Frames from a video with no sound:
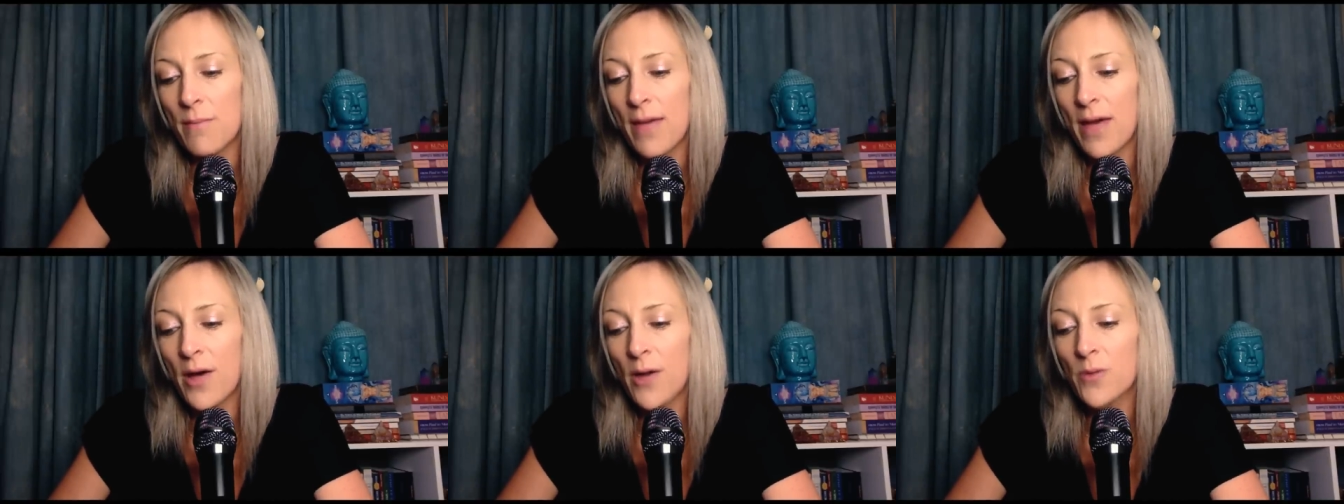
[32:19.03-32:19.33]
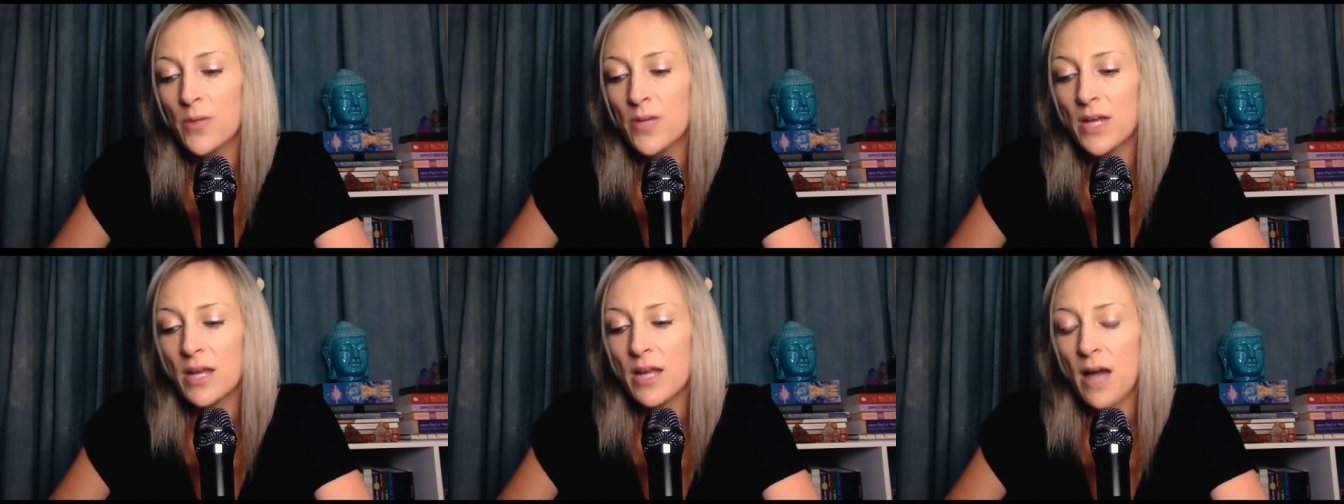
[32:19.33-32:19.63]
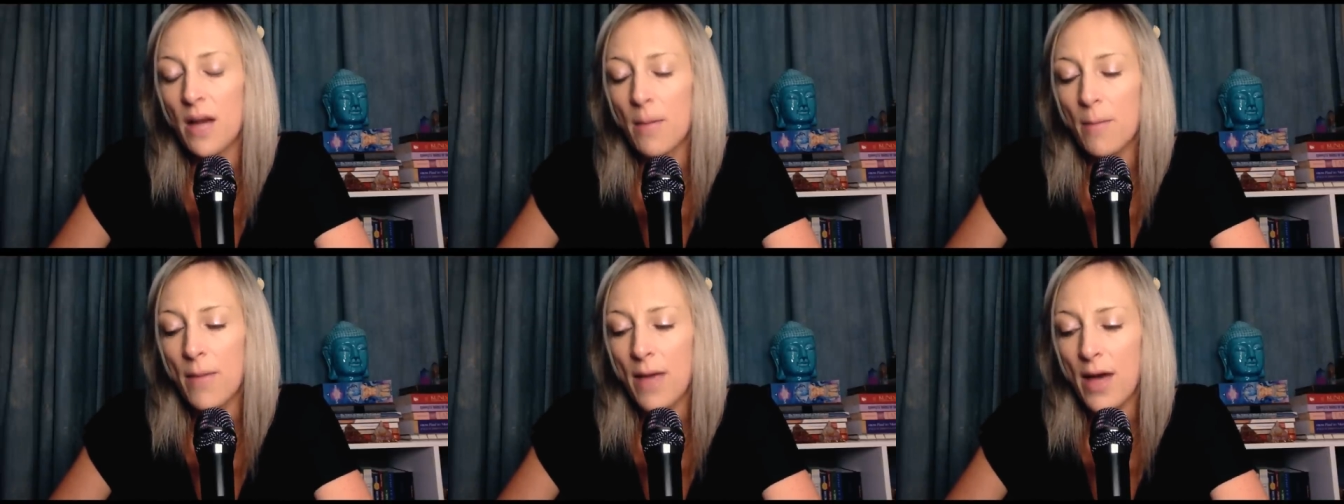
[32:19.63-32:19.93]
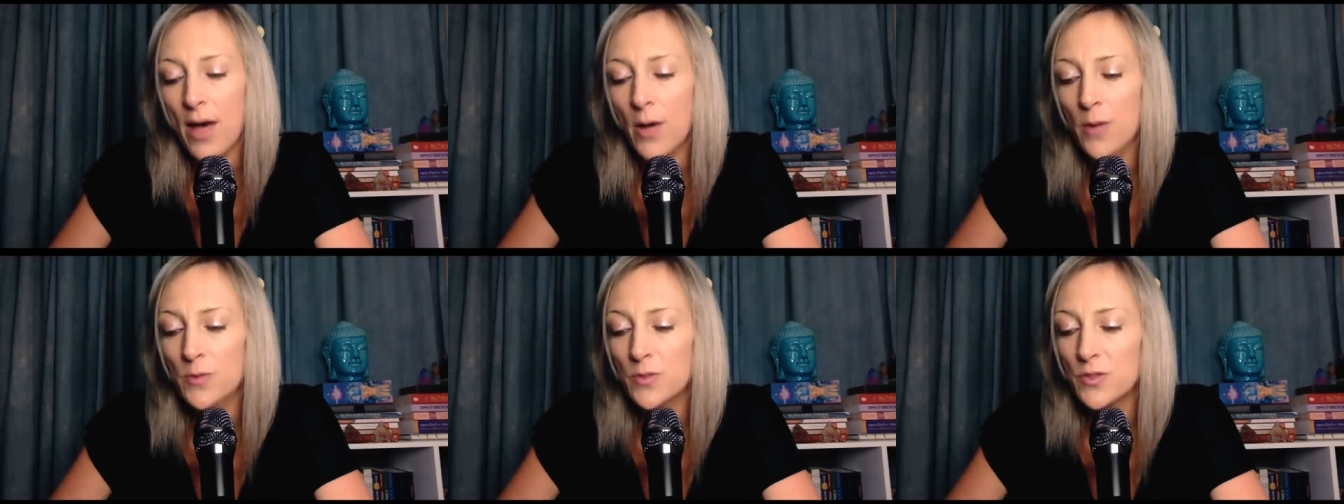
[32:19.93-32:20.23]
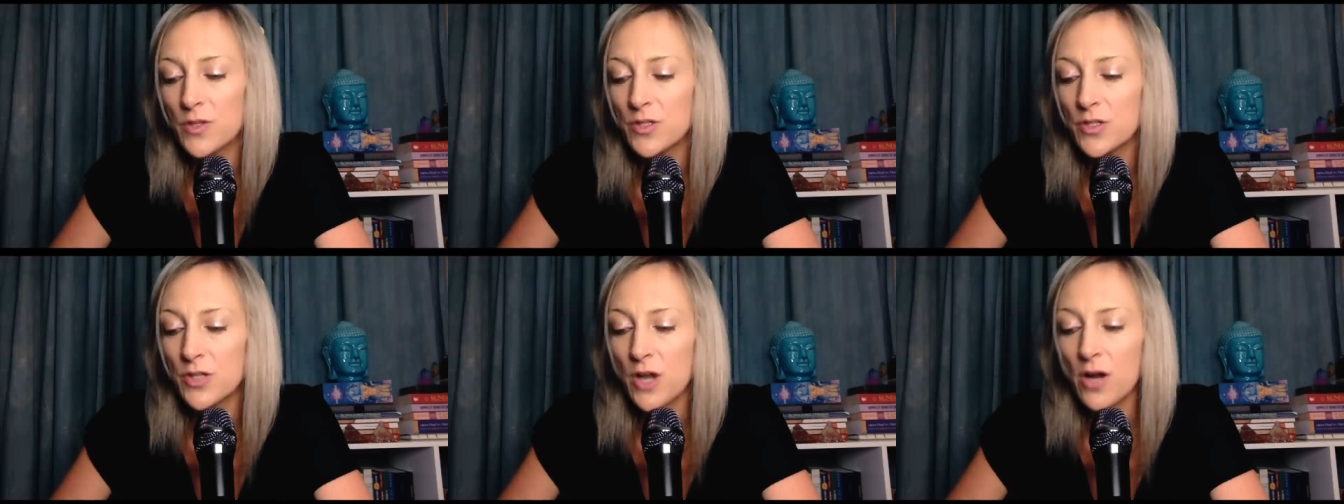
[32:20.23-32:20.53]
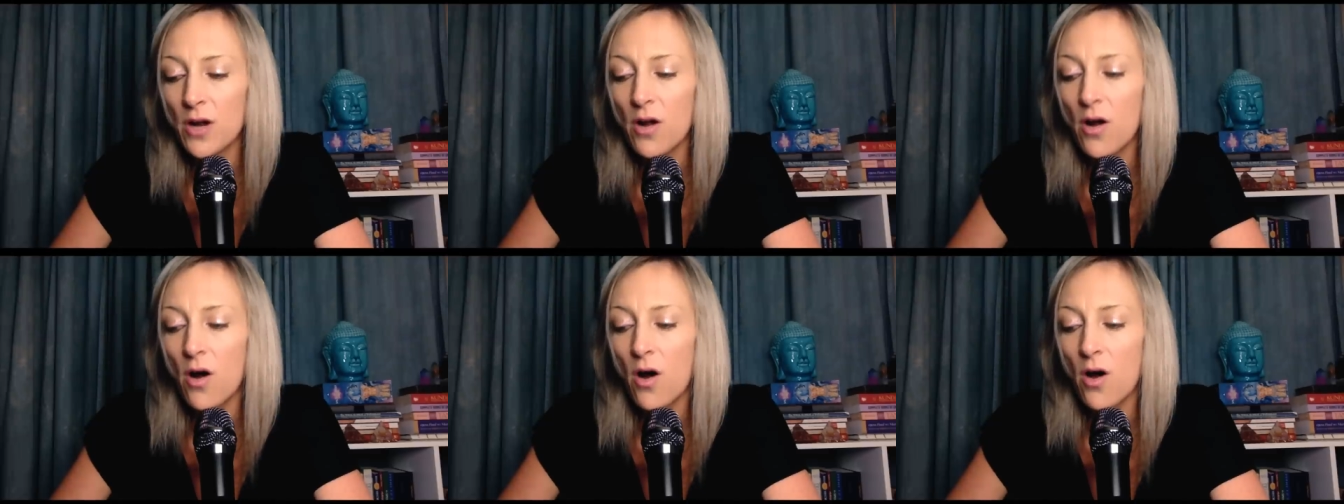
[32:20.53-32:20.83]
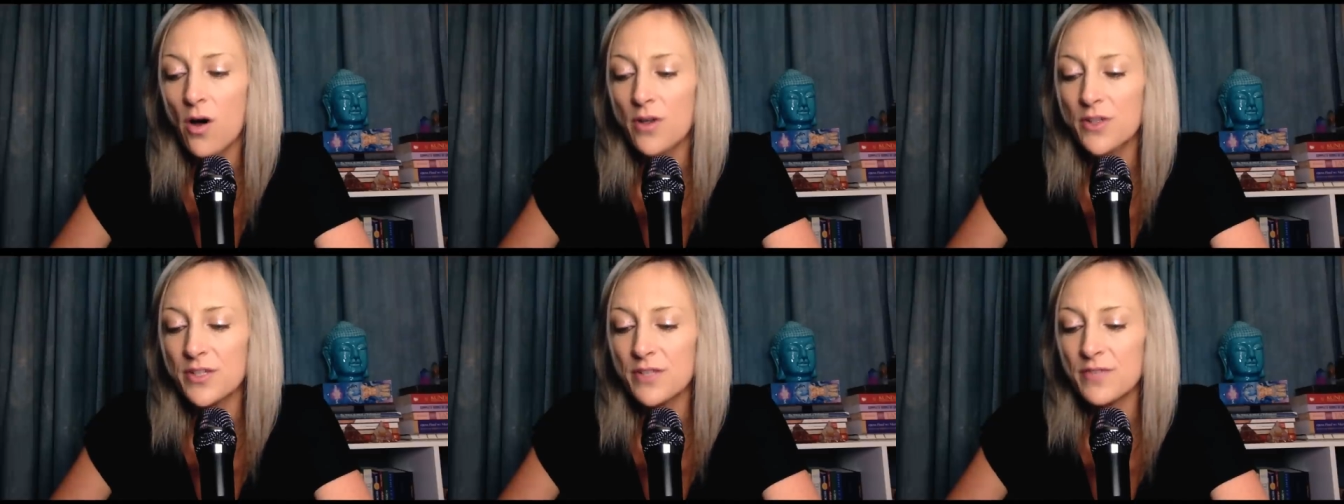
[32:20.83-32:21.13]
bound yet not bound to the dark
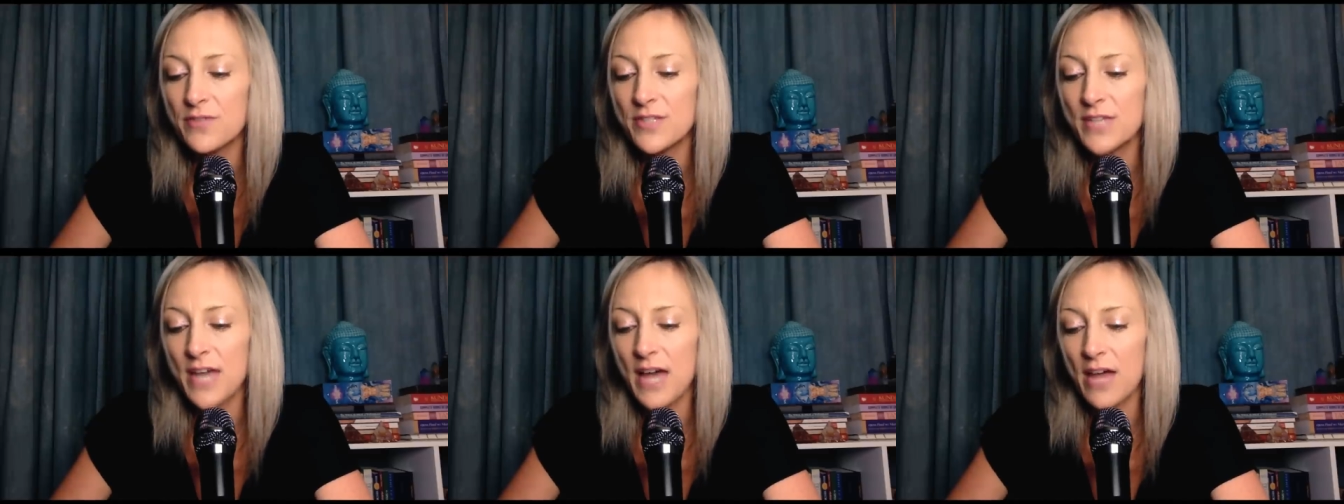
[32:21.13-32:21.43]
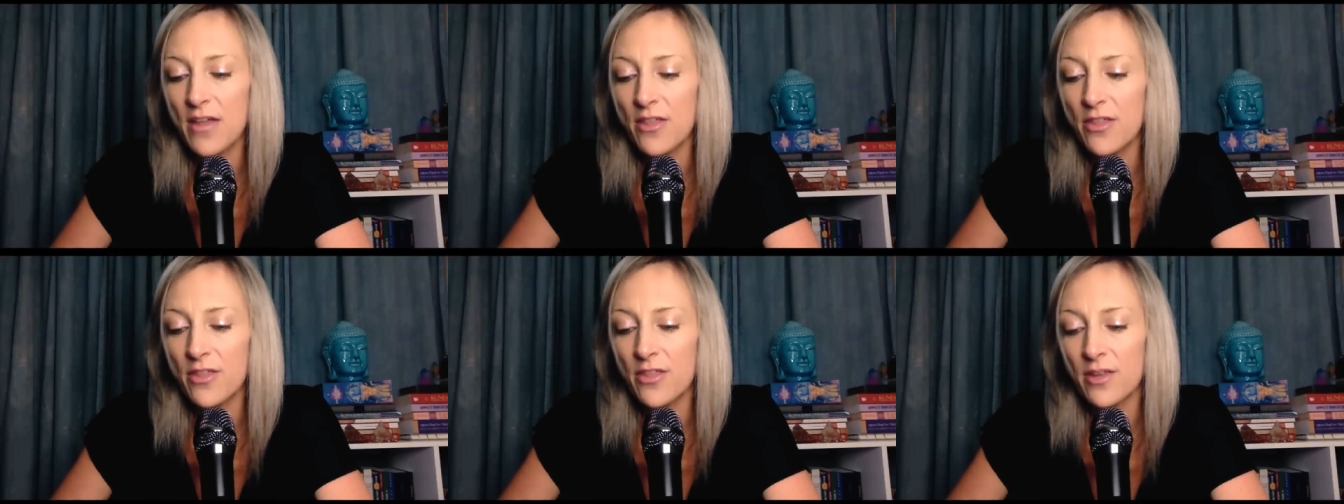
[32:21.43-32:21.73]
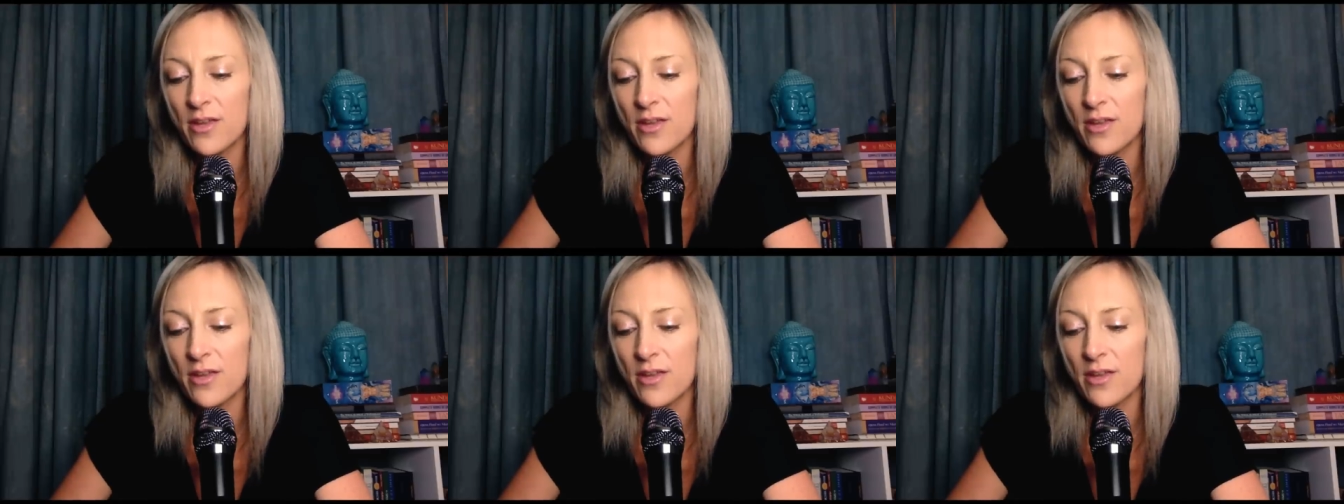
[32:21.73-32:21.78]
halls of death.